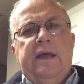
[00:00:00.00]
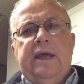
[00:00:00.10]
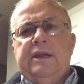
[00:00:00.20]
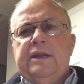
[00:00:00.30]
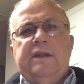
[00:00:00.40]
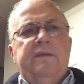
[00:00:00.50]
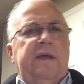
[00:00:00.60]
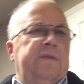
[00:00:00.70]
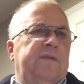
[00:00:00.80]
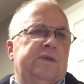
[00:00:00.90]
hidden,
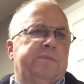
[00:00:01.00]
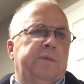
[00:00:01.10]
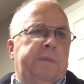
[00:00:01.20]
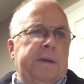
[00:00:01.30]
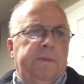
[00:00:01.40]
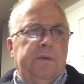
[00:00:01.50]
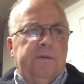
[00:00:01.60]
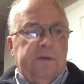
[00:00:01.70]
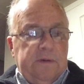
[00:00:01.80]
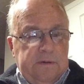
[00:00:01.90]
invisible
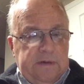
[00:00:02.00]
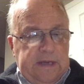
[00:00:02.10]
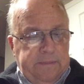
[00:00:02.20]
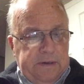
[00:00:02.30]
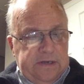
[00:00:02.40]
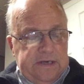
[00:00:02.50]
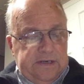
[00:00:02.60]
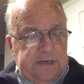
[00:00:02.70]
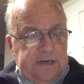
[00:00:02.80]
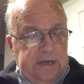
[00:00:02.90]
people to keep
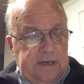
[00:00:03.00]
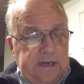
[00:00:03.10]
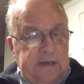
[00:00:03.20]
existing.